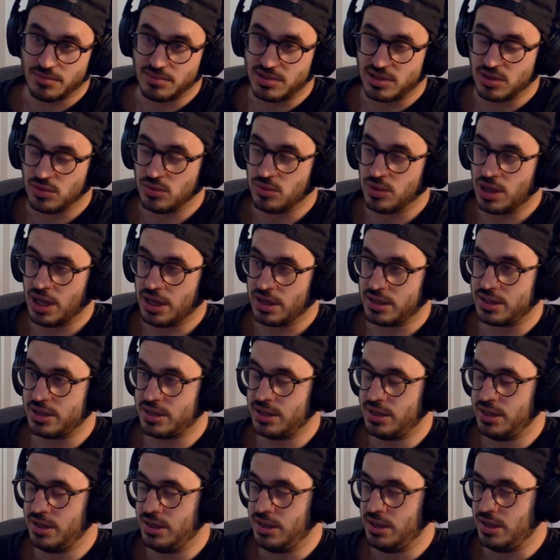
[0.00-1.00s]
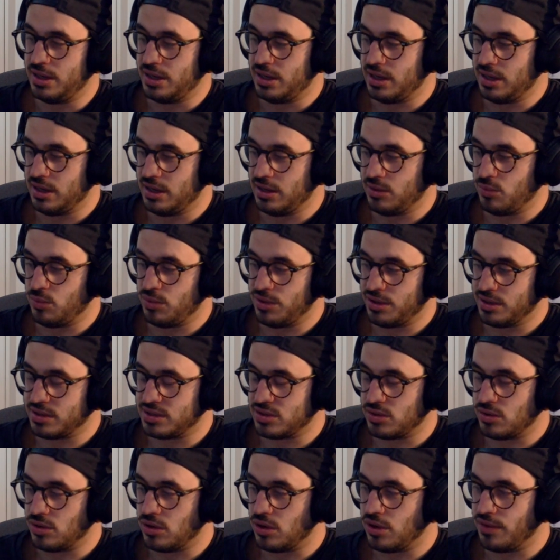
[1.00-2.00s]
of them still work with
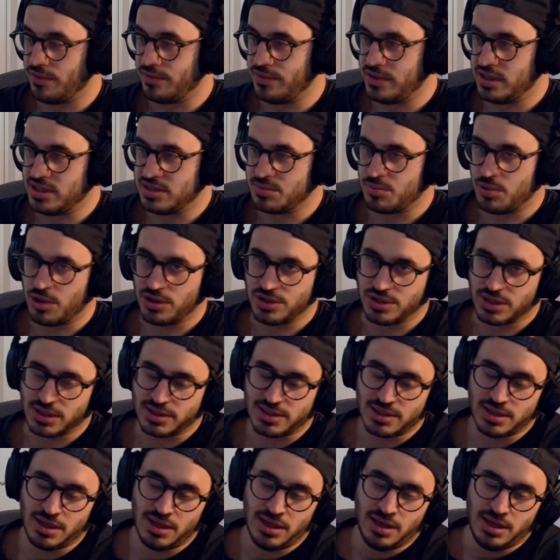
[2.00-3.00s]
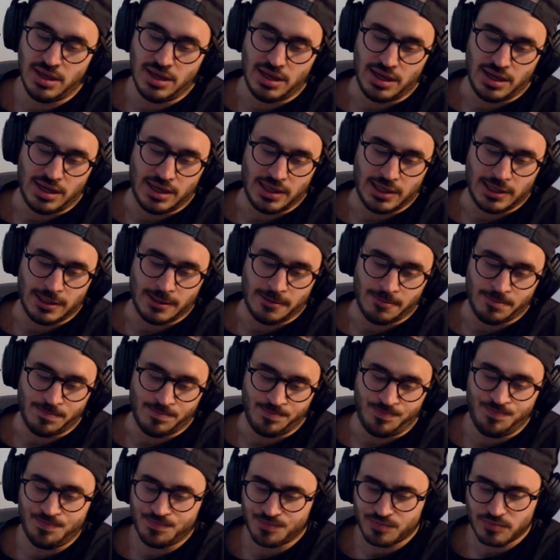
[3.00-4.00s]
us on a lot of these projects.
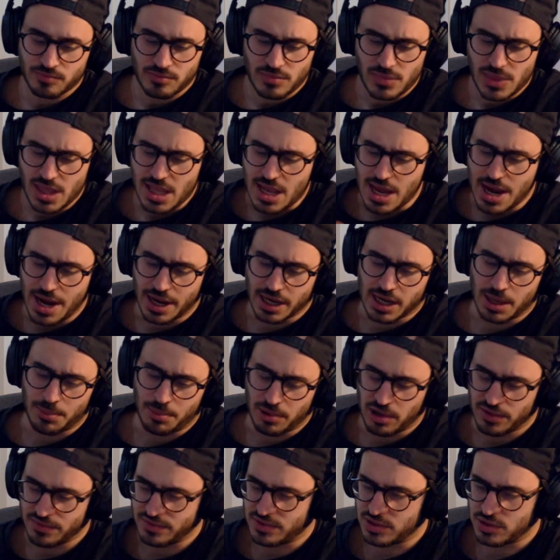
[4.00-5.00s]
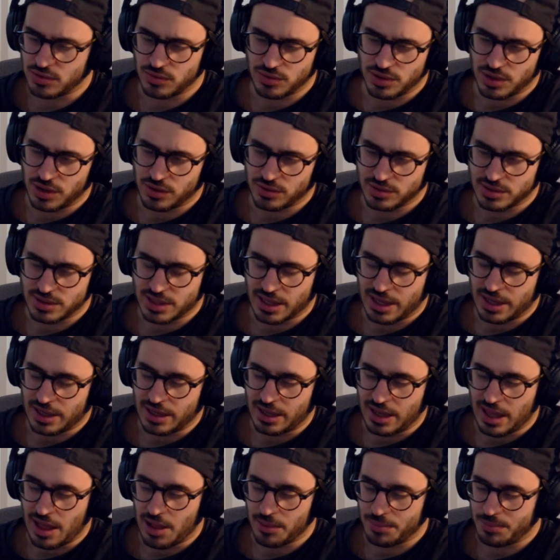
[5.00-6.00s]
And a couple of studios
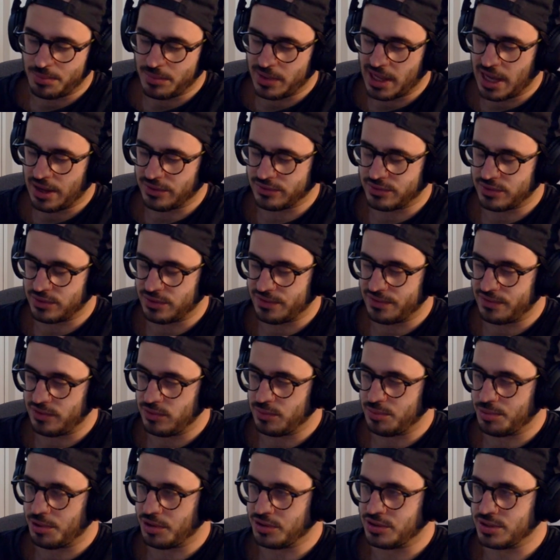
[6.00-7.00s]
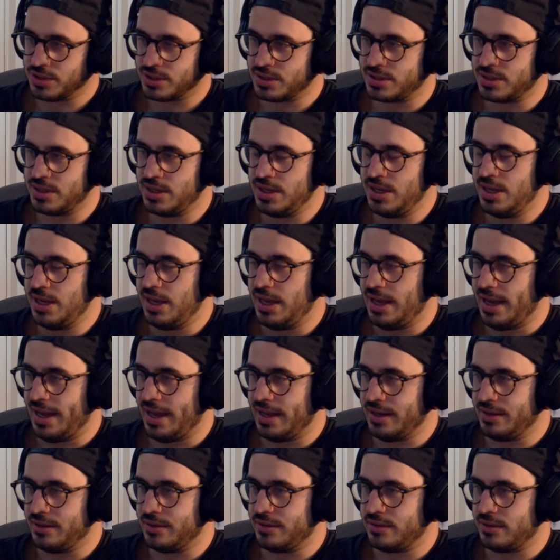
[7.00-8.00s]
that helped me out on a few projects.
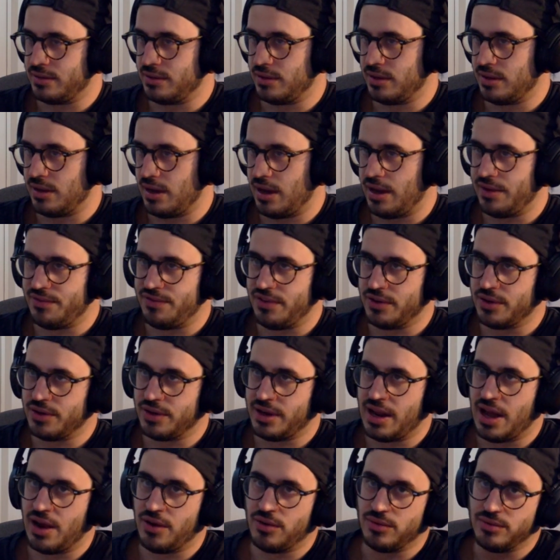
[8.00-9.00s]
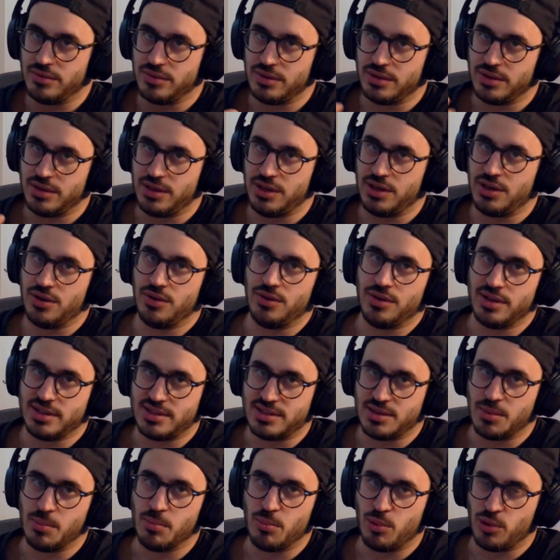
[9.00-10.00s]
And I figured out,
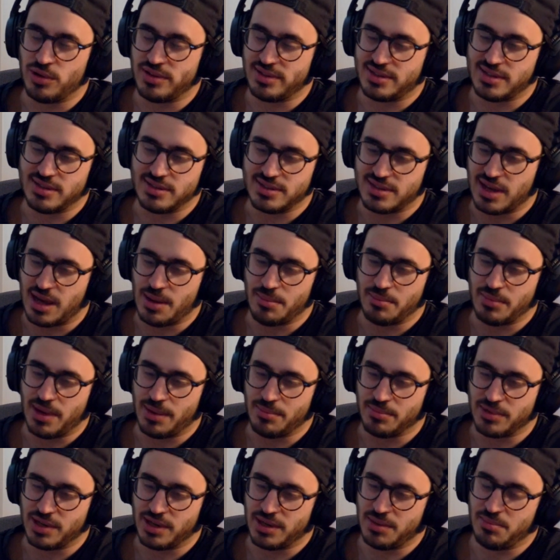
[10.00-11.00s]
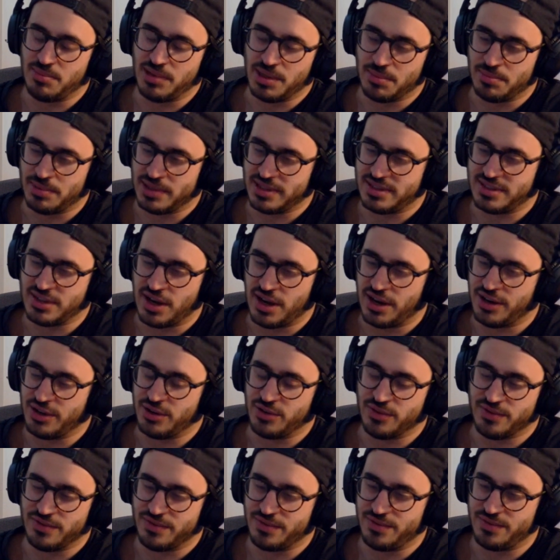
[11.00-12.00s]
at some point in time, I'm going to be a bit
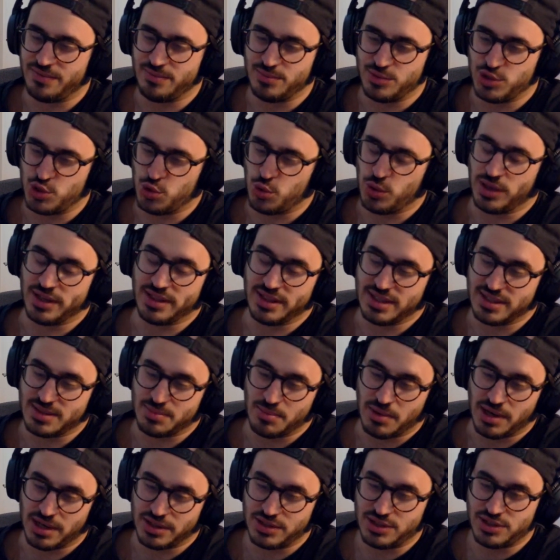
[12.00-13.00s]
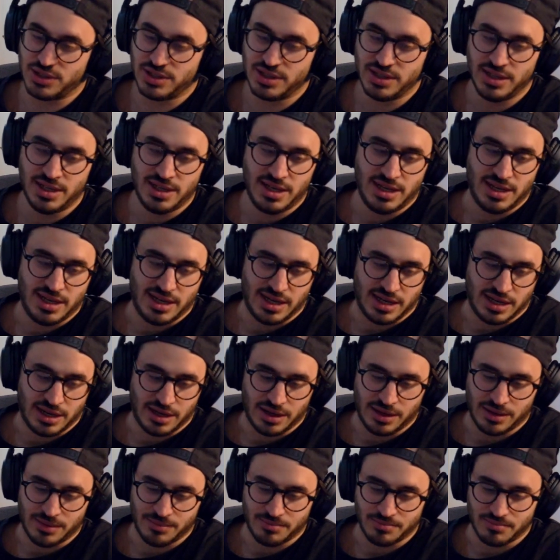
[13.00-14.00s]
tired of touring this much.
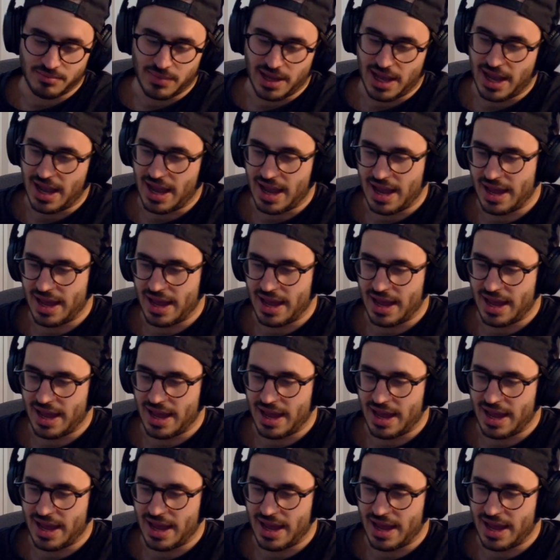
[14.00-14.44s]
And